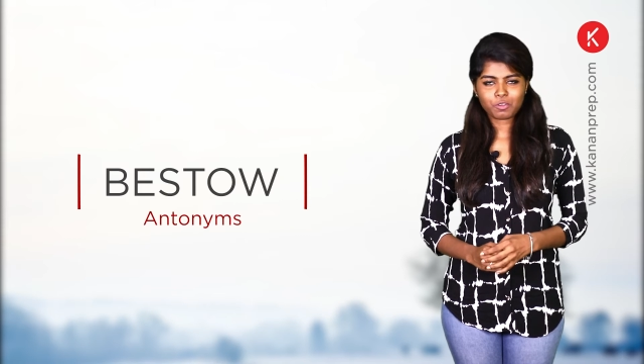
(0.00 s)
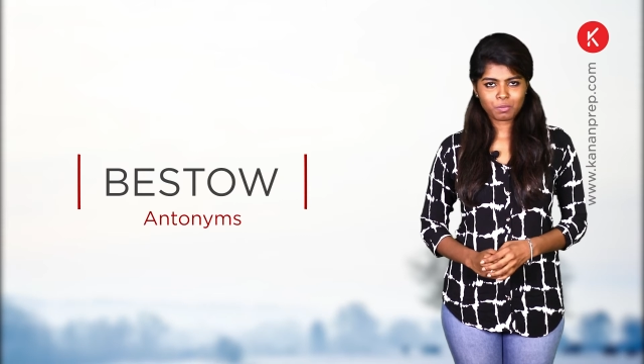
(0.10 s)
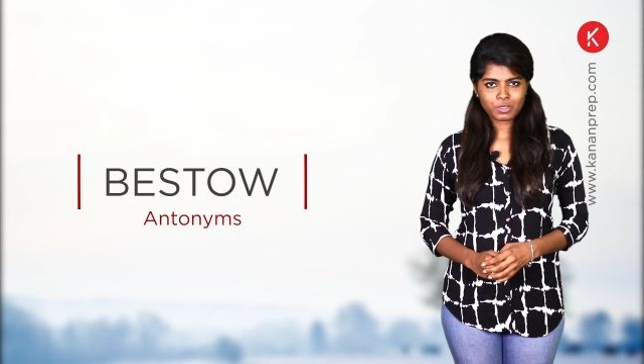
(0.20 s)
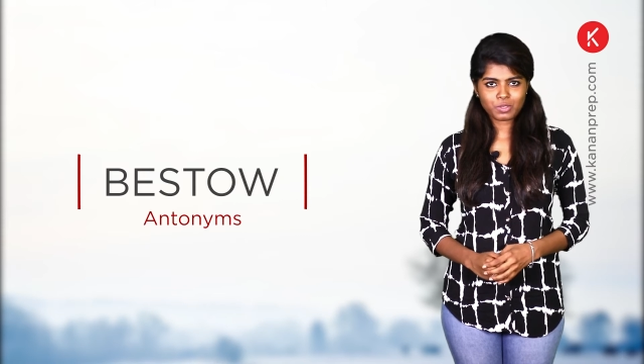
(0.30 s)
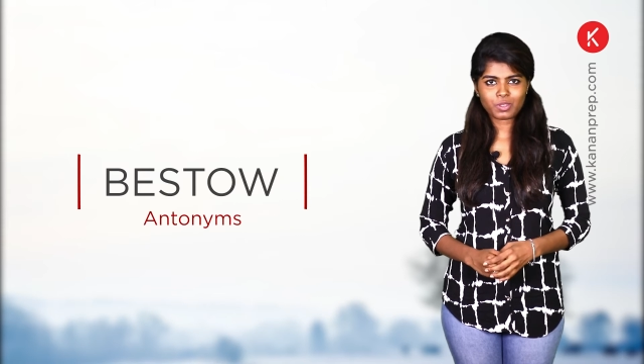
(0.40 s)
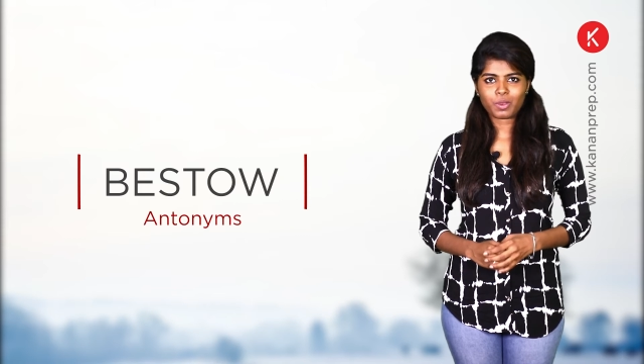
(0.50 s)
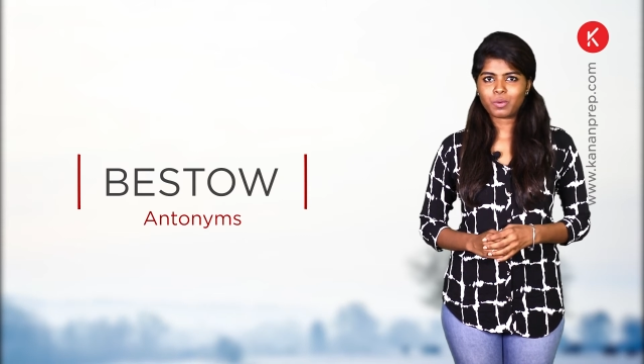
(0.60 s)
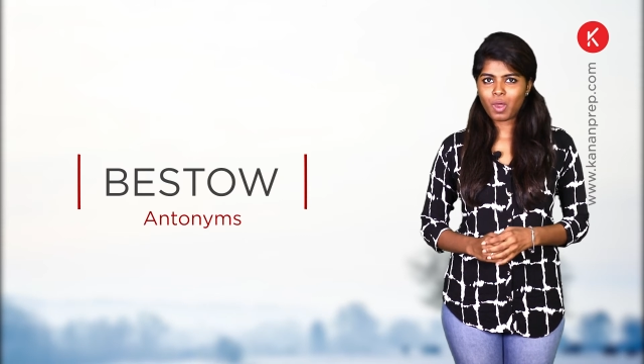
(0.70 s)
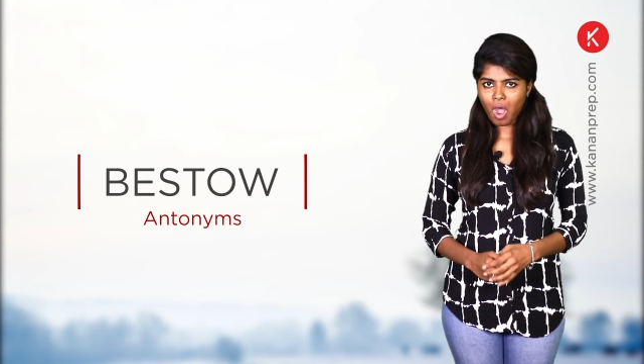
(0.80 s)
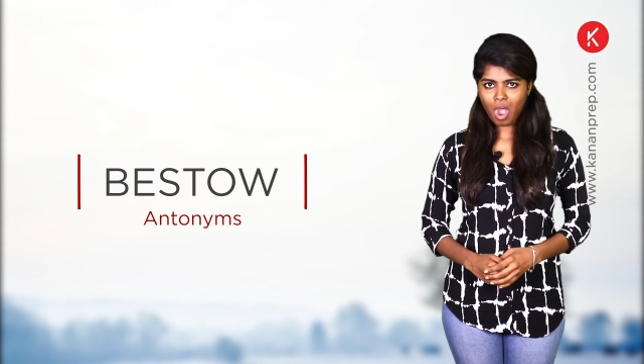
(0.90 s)
for
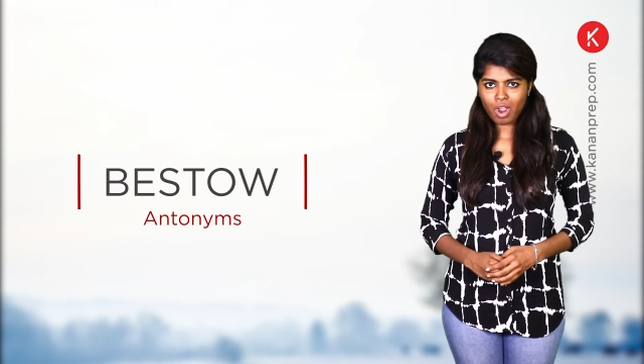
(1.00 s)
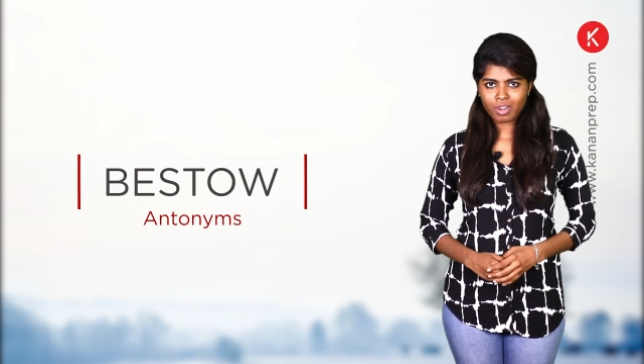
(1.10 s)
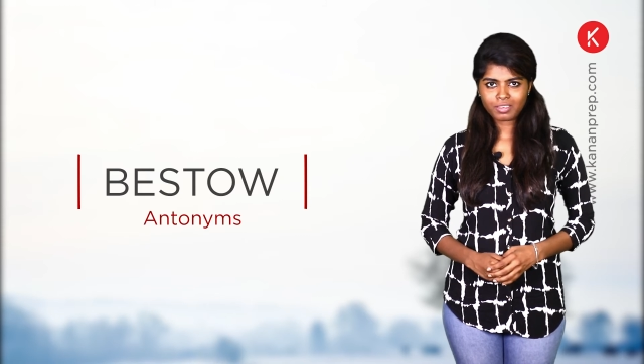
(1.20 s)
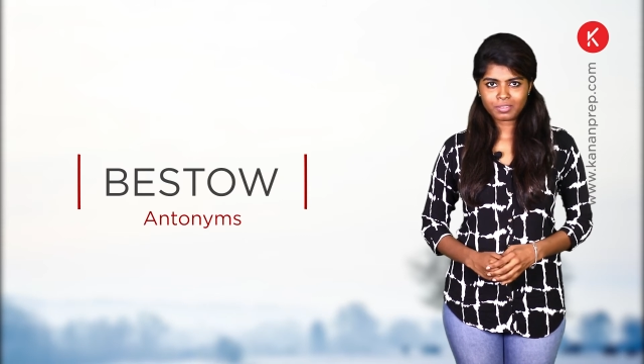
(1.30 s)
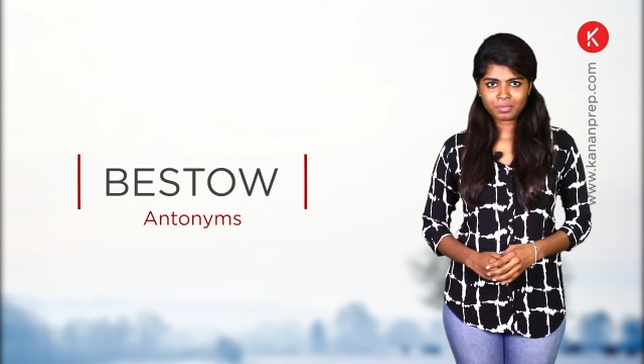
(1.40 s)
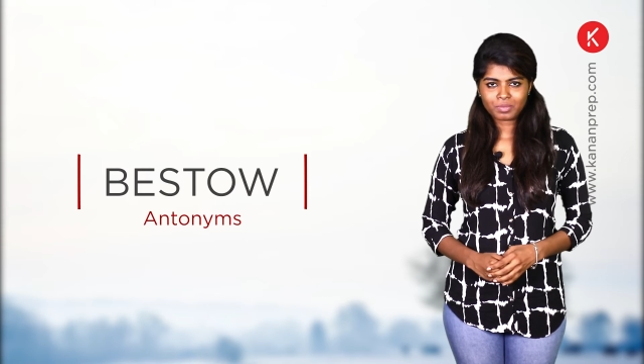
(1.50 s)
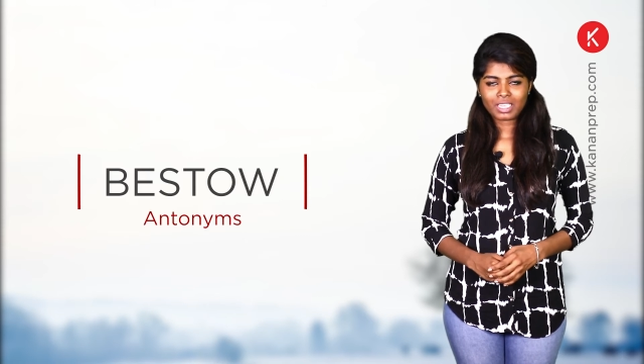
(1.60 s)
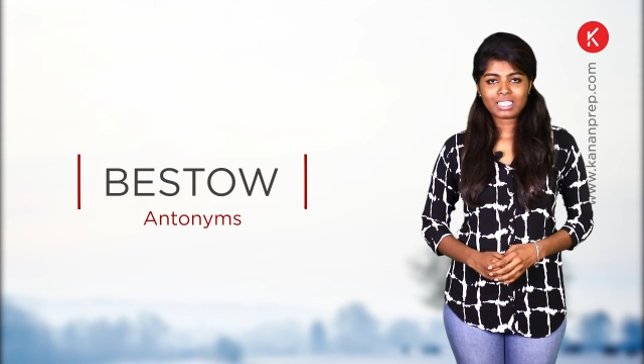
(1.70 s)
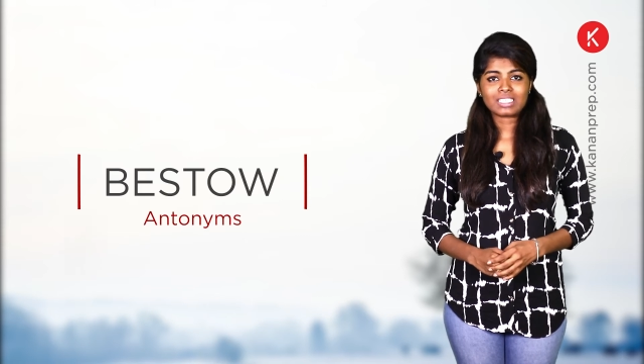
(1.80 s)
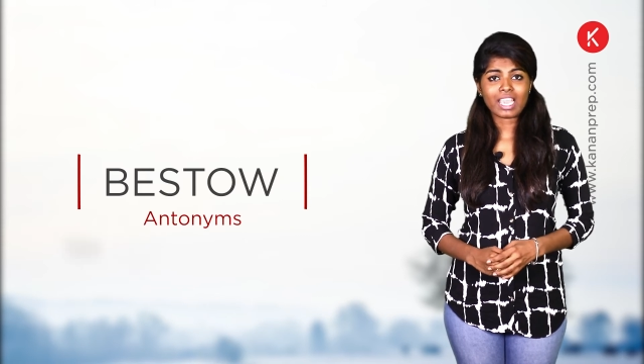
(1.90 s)
bestow are
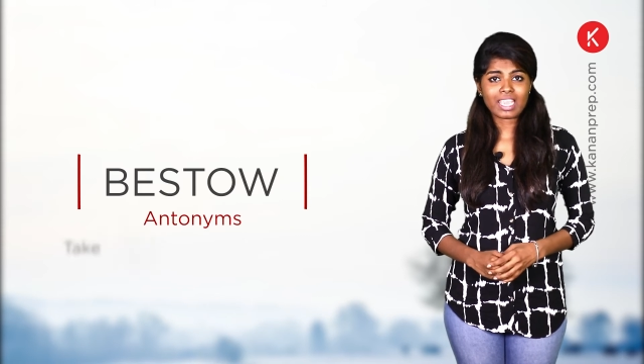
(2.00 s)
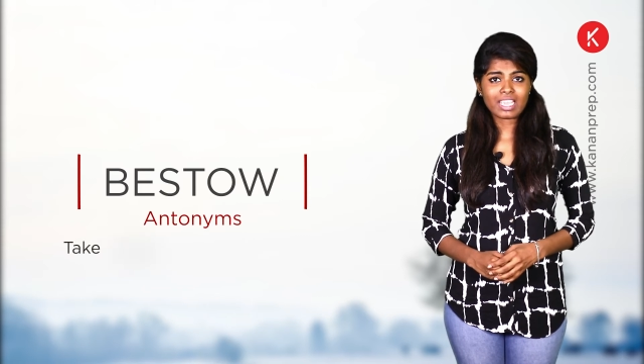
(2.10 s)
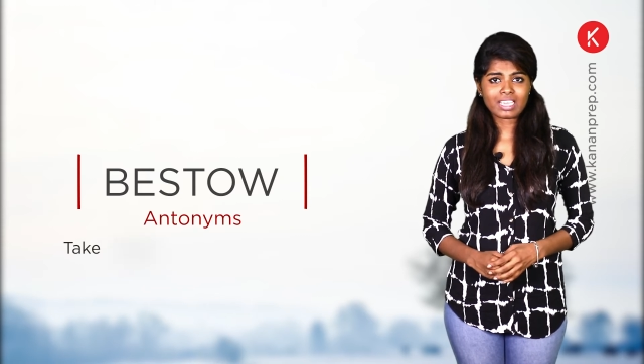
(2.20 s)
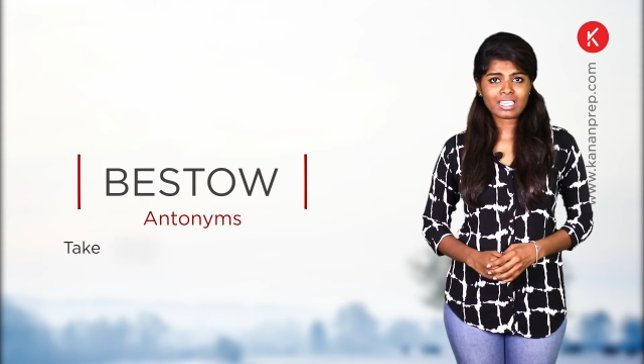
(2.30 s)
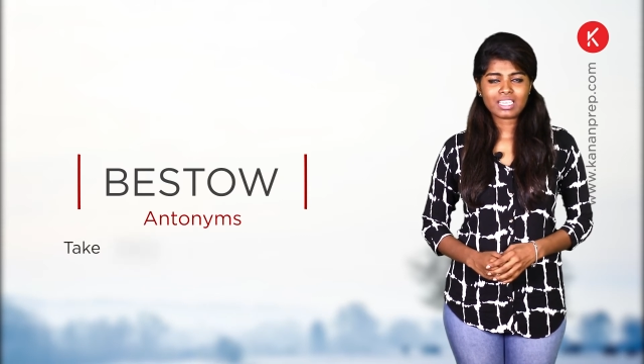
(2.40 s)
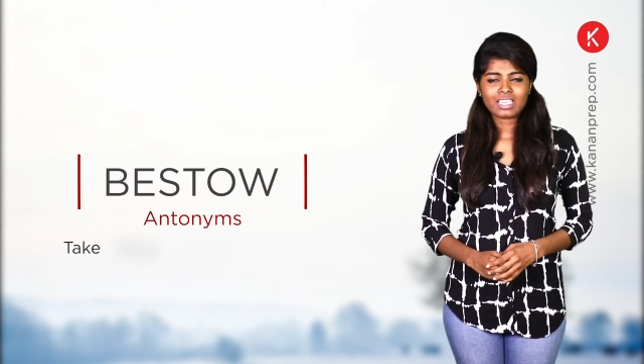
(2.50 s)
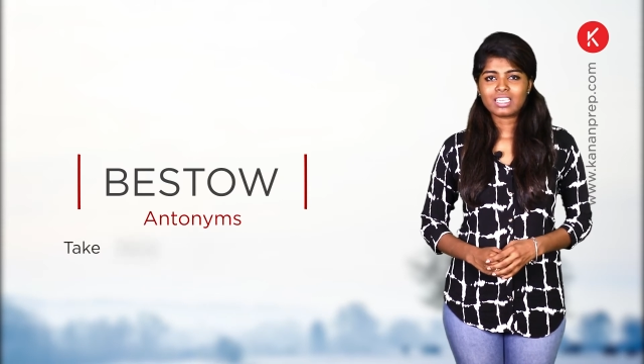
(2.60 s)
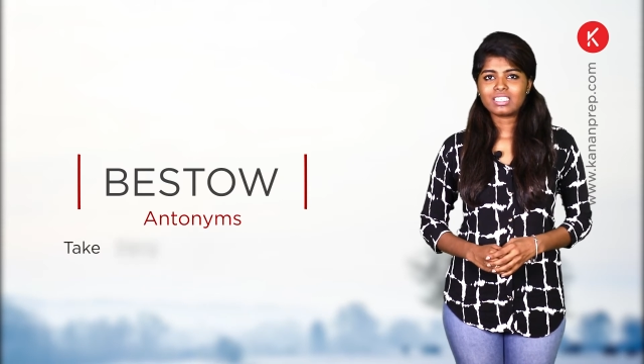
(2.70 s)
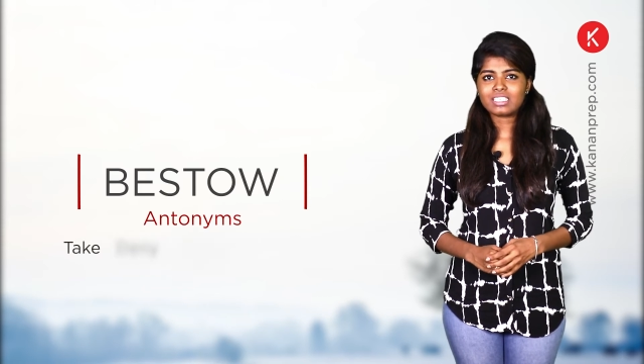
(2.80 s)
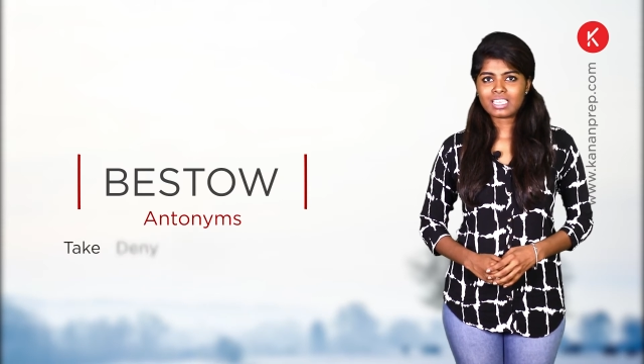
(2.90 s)
take,
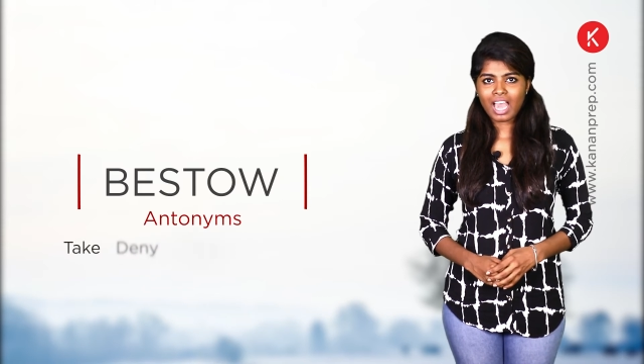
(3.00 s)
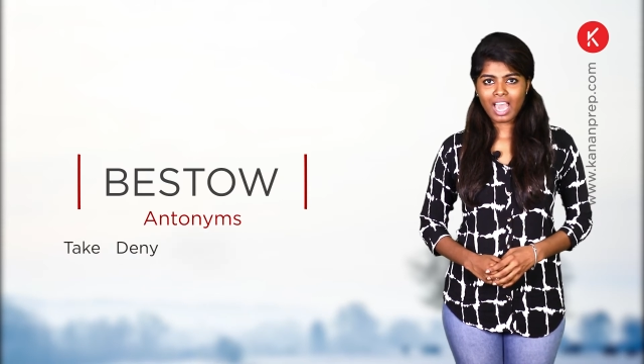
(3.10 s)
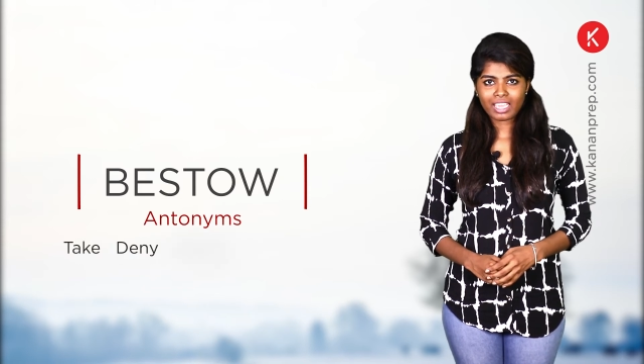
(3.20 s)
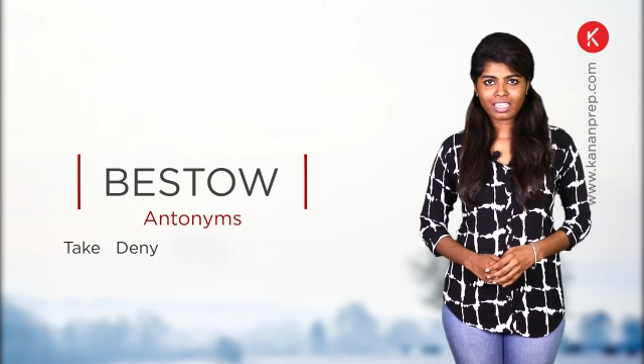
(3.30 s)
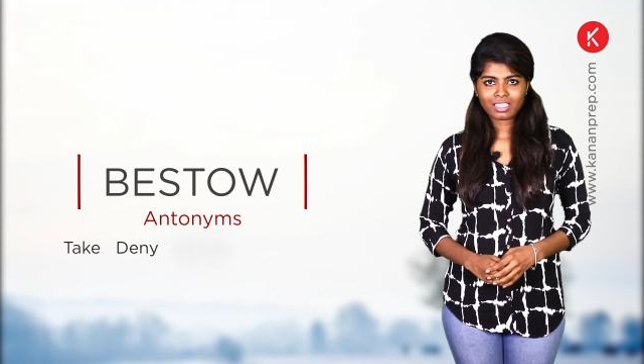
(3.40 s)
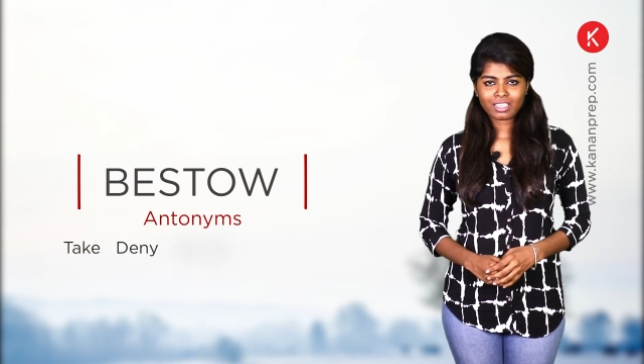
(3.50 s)
deny,